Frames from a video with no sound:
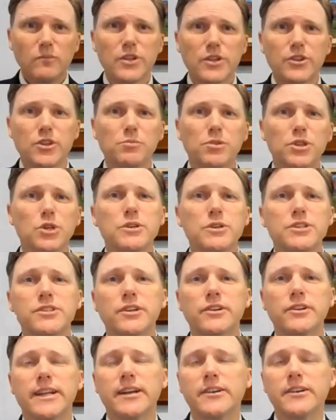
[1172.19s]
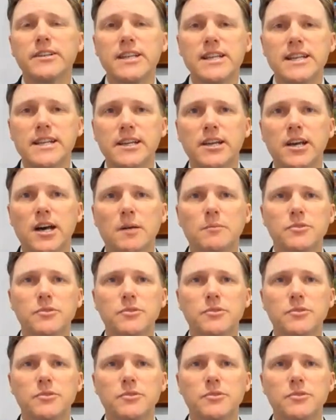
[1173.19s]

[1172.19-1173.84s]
the blue is their guaranteed income.